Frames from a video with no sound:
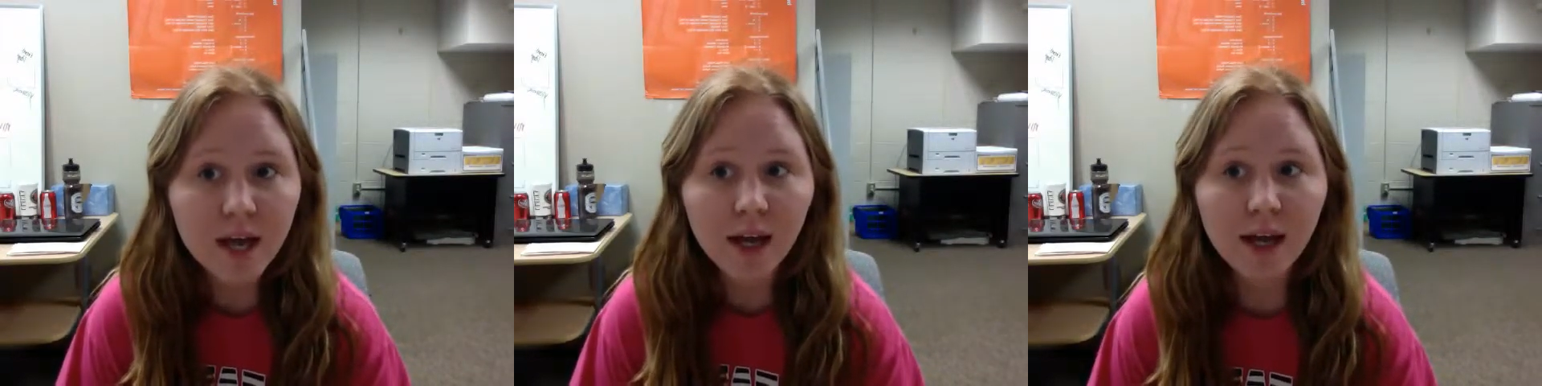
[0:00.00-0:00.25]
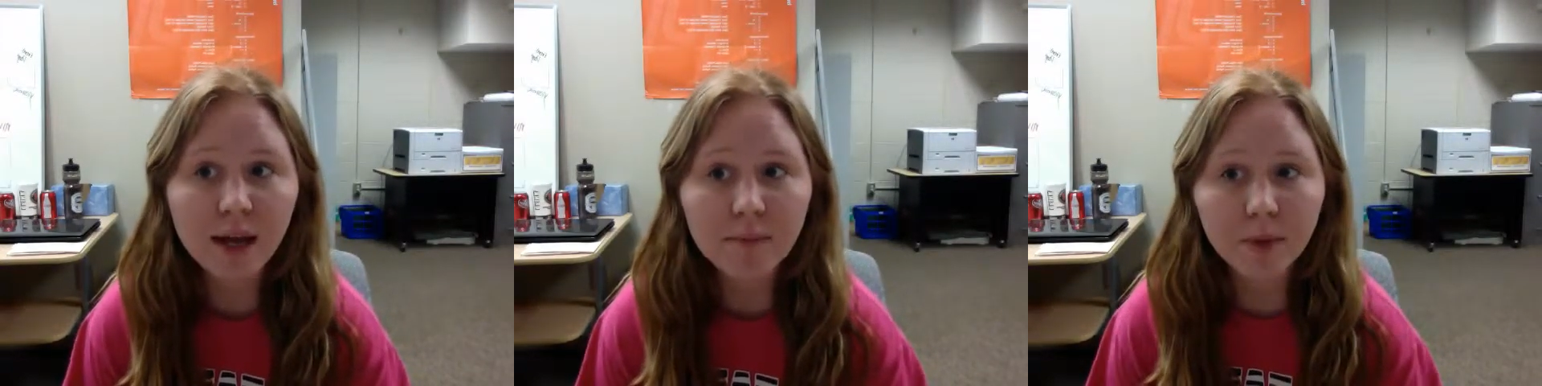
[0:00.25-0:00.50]

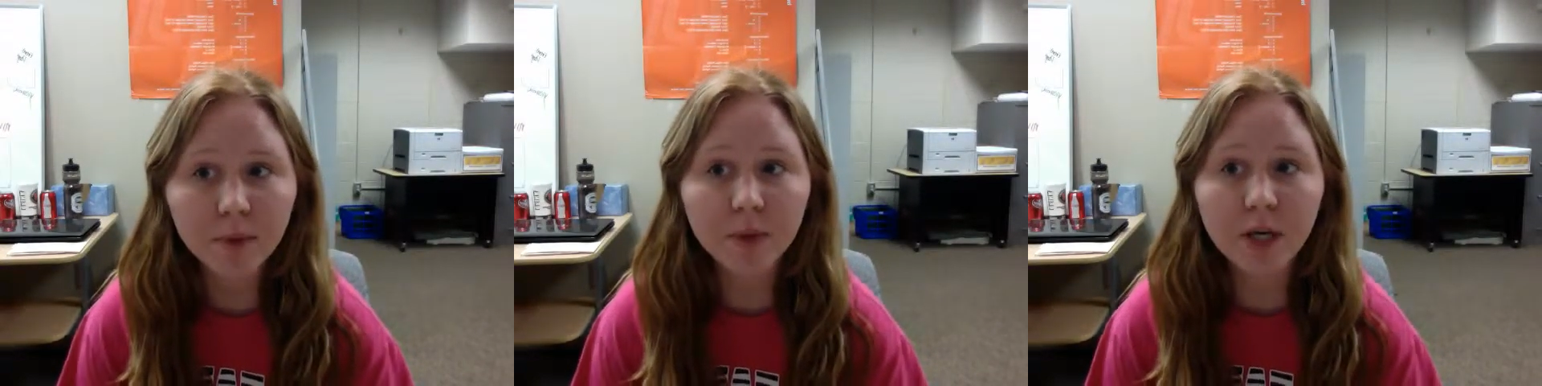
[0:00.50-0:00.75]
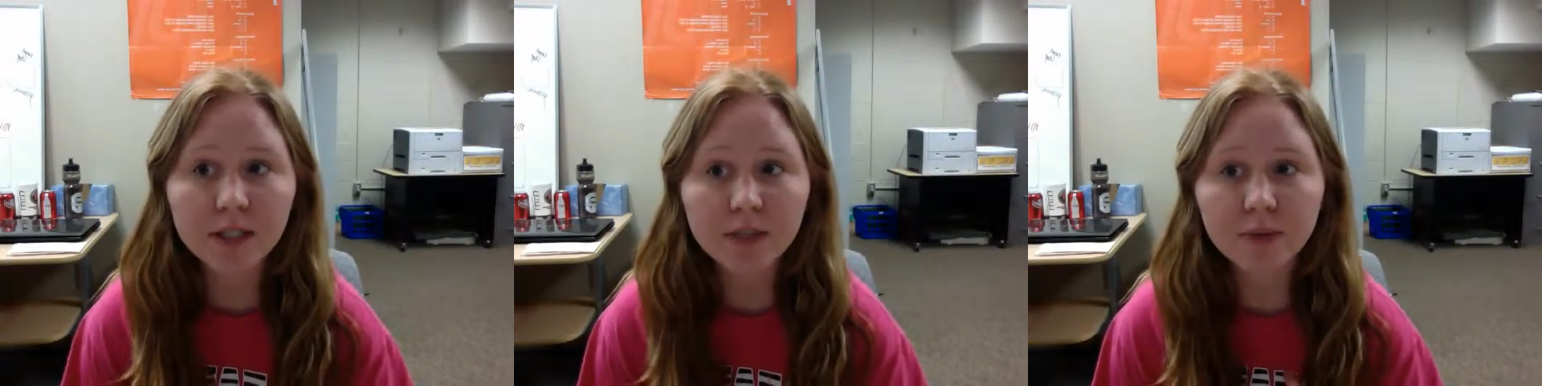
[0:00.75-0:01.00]
but we're
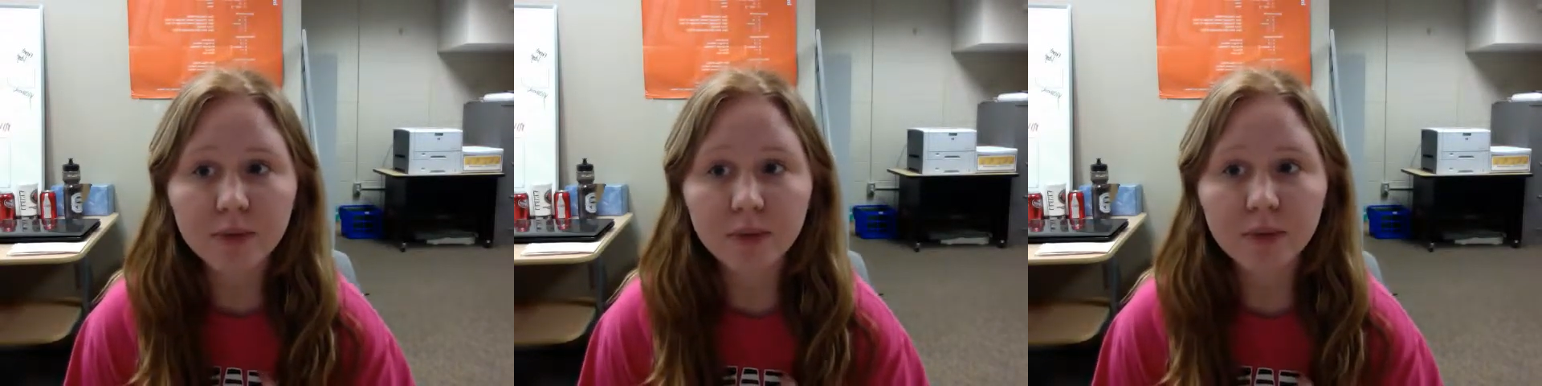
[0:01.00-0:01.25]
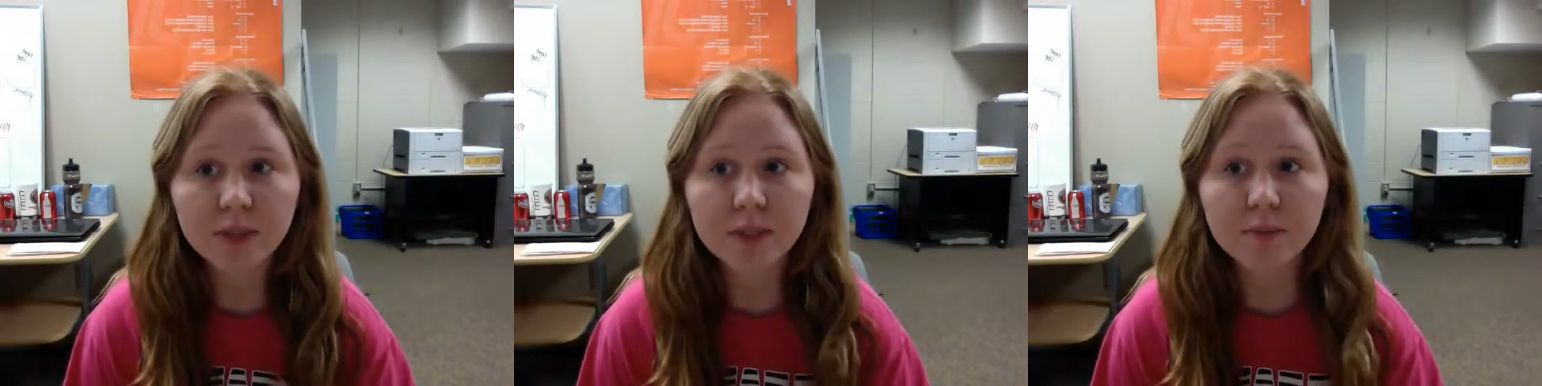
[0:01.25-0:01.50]
also
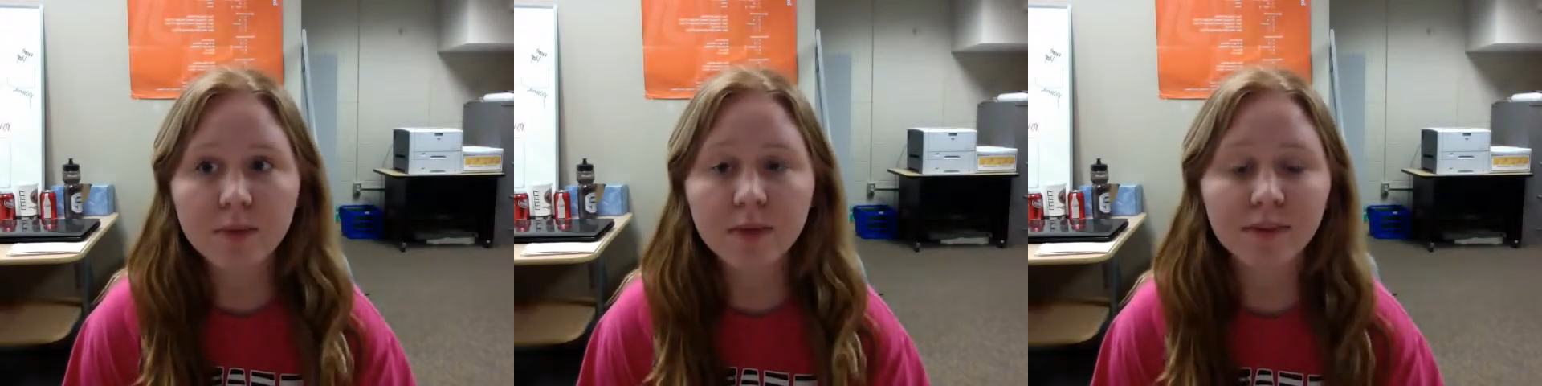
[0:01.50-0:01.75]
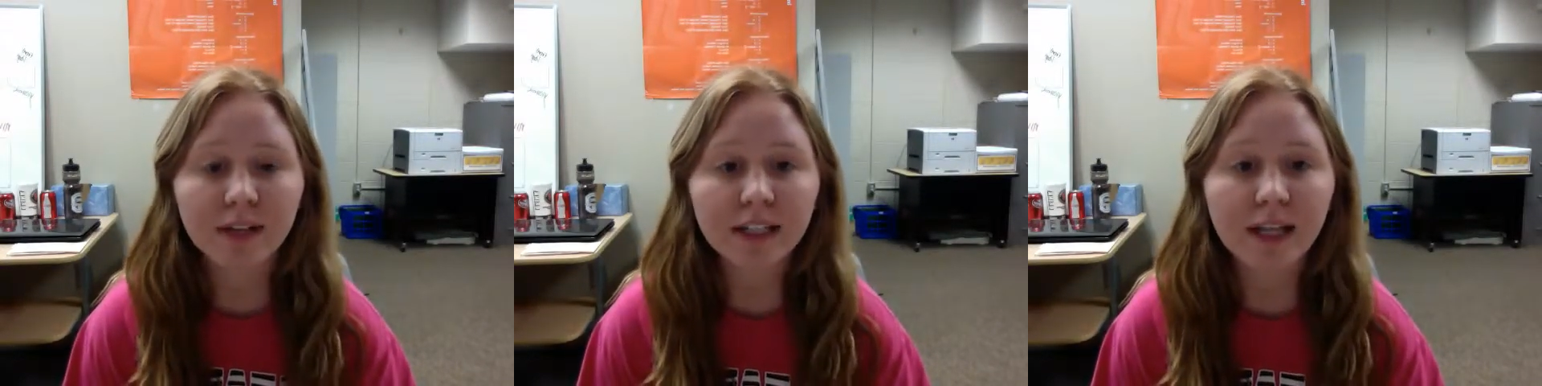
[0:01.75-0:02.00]
going to be
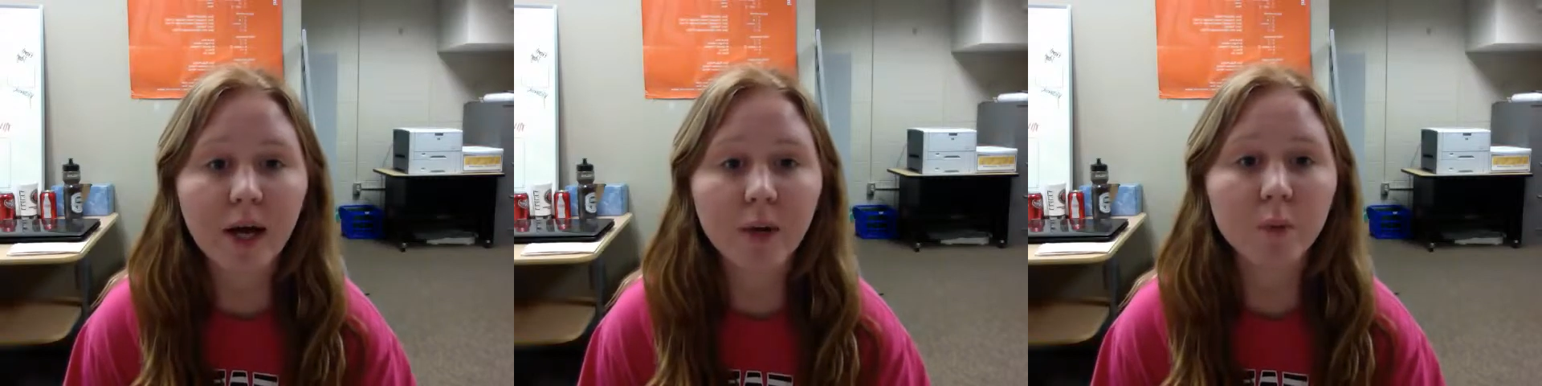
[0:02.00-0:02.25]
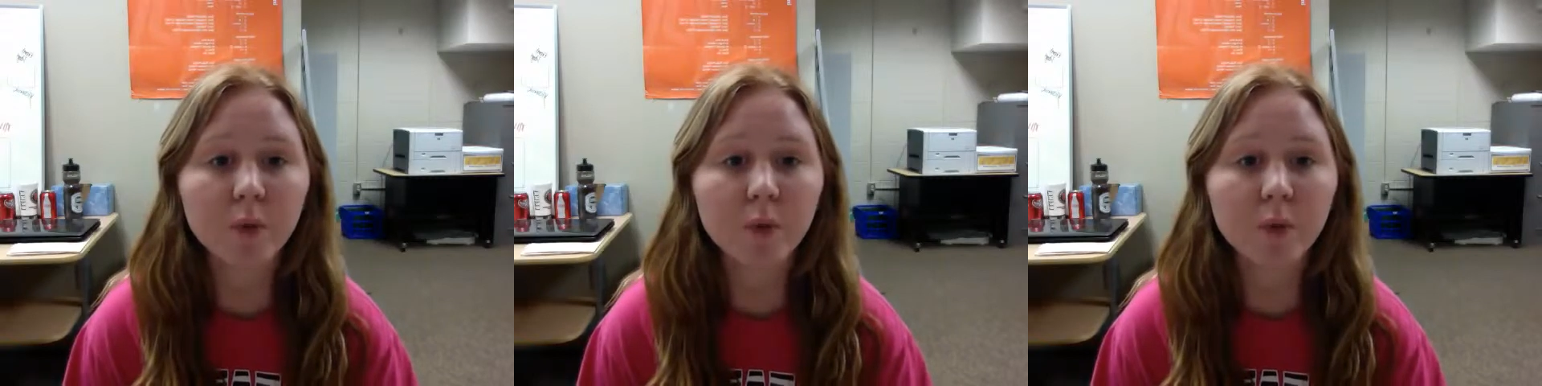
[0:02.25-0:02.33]
finding out